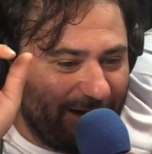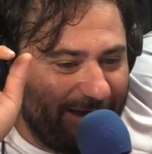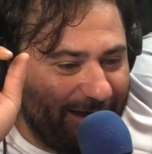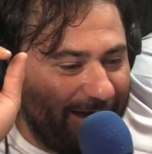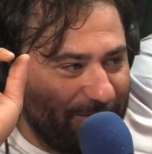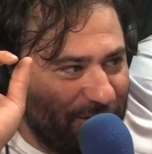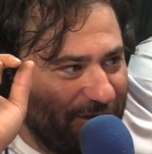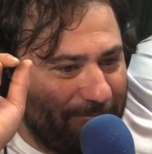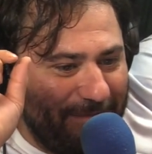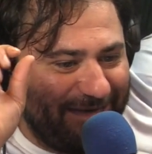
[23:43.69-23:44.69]
I'm sure
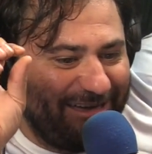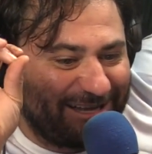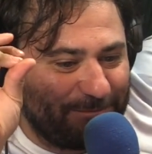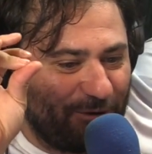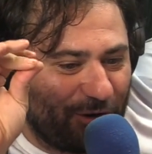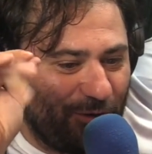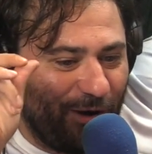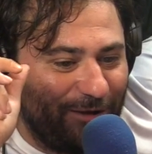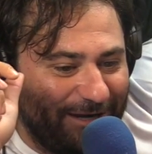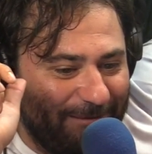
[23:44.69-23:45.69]
the meth expert
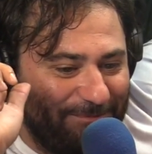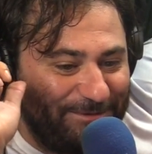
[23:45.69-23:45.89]
crawled up